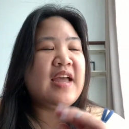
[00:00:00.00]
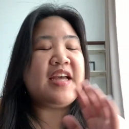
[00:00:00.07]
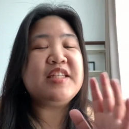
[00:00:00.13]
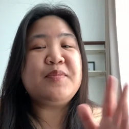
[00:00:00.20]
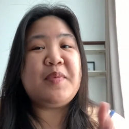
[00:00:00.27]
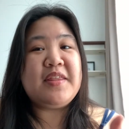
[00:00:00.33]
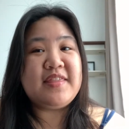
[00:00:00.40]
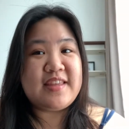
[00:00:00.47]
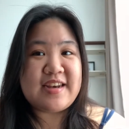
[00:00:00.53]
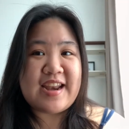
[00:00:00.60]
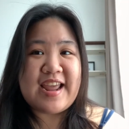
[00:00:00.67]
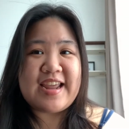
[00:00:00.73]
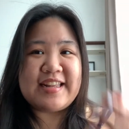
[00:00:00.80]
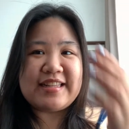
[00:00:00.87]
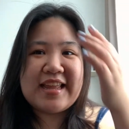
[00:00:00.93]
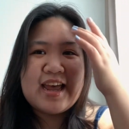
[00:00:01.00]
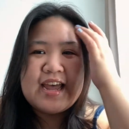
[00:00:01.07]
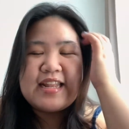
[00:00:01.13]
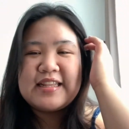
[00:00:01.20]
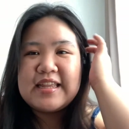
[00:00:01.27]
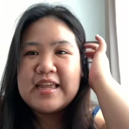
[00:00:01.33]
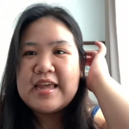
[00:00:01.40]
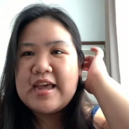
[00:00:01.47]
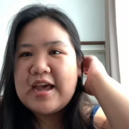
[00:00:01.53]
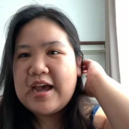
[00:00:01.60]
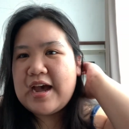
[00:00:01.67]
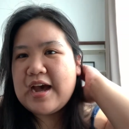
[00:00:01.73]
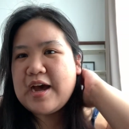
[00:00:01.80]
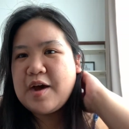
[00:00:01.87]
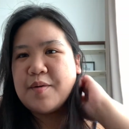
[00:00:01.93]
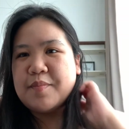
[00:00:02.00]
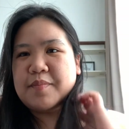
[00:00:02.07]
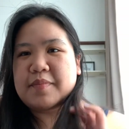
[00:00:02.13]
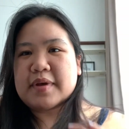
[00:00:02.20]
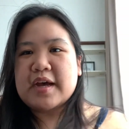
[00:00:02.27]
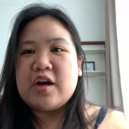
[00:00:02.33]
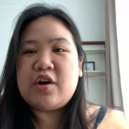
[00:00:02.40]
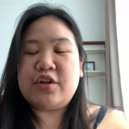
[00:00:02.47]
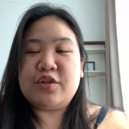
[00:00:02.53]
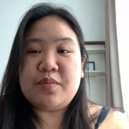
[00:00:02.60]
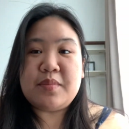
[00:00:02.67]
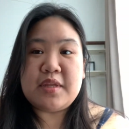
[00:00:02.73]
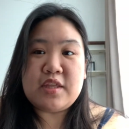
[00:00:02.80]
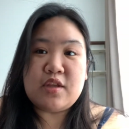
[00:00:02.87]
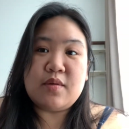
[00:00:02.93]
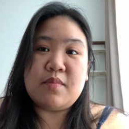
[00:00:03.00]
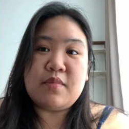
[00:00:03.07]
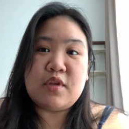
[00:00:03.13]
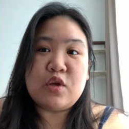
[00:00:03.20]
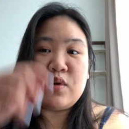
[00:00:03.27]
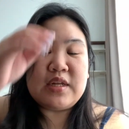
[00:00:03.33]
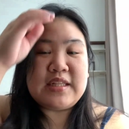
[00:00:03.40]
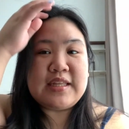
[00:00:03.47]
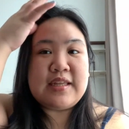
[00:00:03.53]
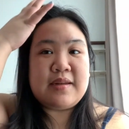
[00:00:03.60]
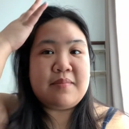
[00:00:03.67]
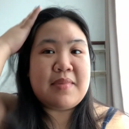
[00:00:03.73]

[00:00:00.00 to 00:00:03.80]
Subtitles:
I spent the night at a condominium unit in